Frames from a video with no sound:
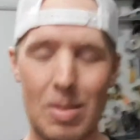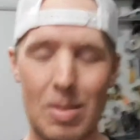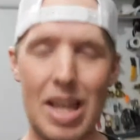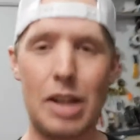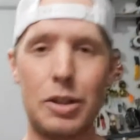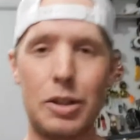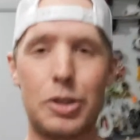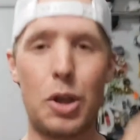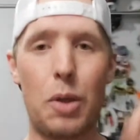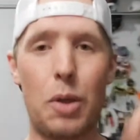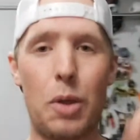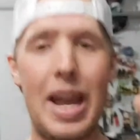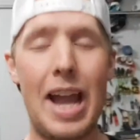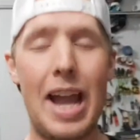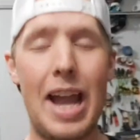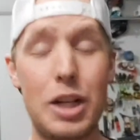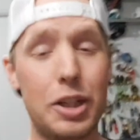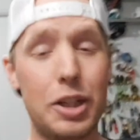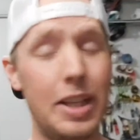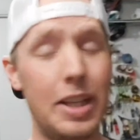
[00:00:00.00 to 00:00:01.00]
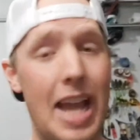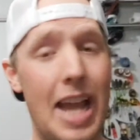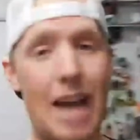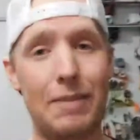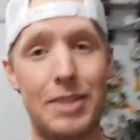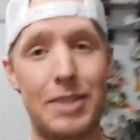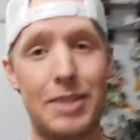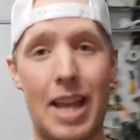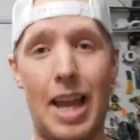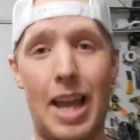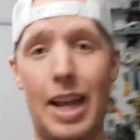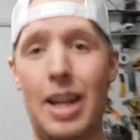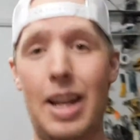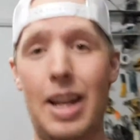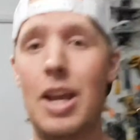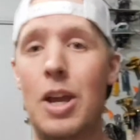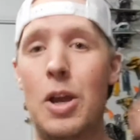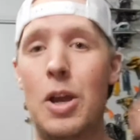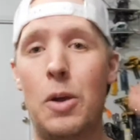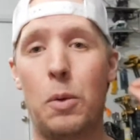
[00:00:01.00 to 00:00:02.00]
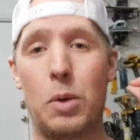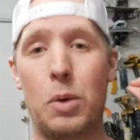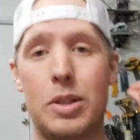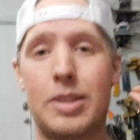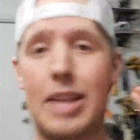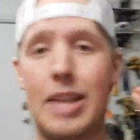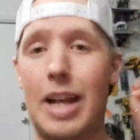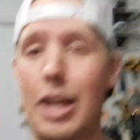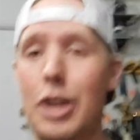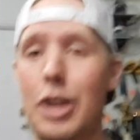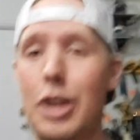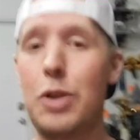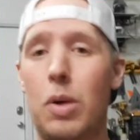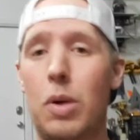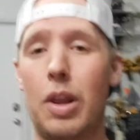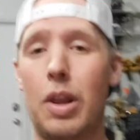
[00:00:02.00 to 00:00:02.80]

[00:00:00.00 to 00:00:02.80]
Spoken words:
So they actually have said, we're sending you one of